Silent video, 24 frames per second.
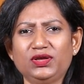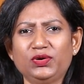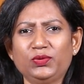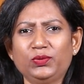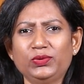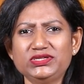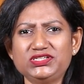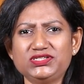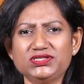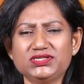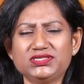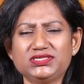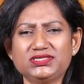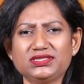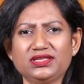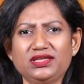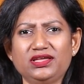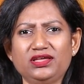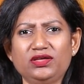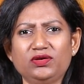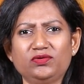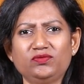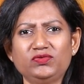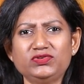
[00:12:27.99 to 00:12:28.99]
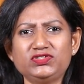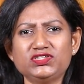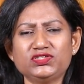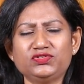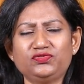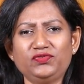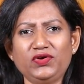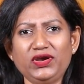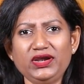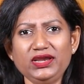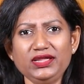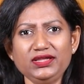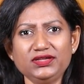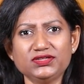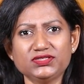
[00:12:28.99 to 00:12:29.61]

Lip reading: which is very